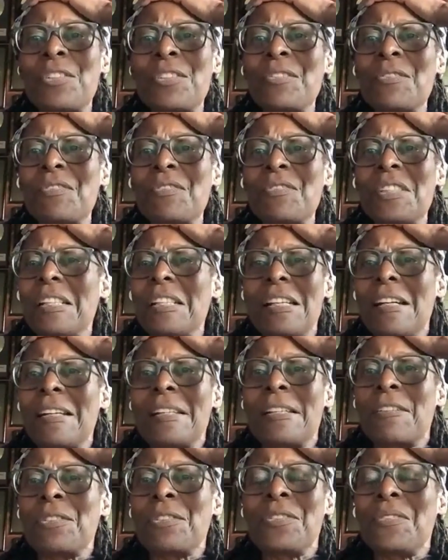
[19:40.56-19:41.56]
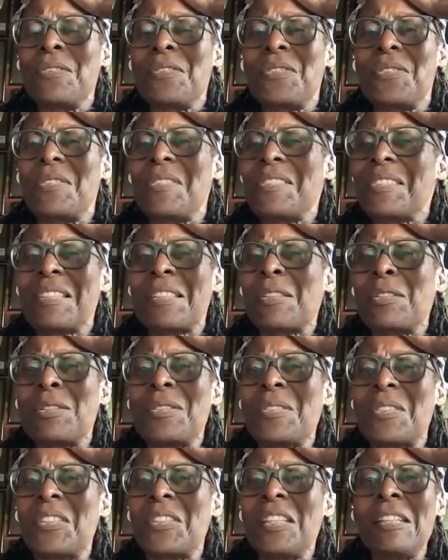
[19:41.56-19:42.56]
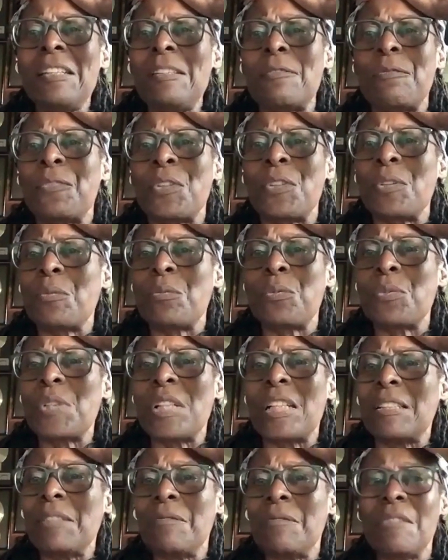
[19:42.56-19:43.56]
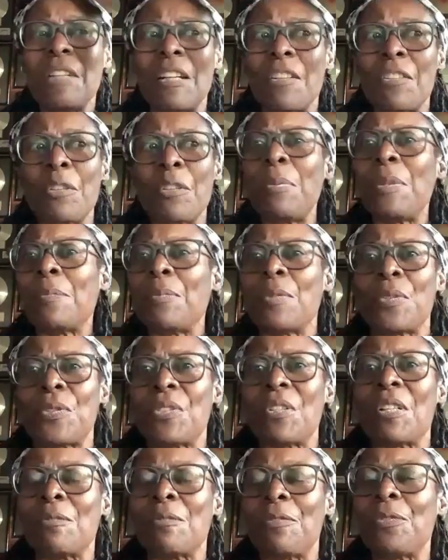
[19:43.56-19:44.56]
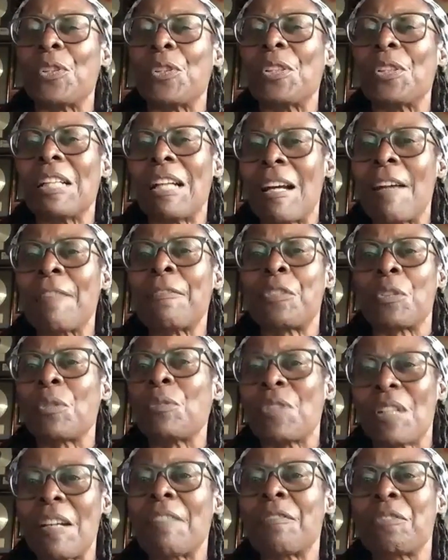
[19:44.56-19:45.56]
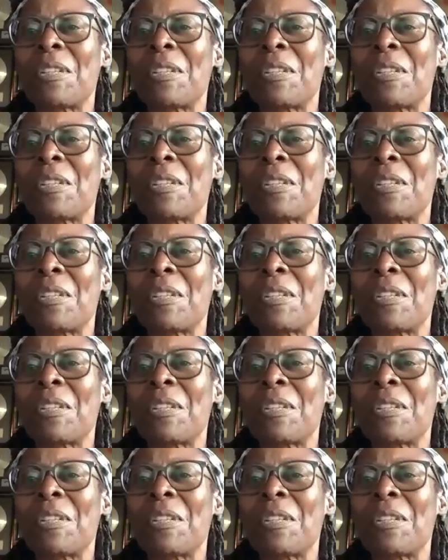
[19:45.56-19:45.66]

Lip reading: couldn't I couldn't I couldn't see it for what other people saw it for after I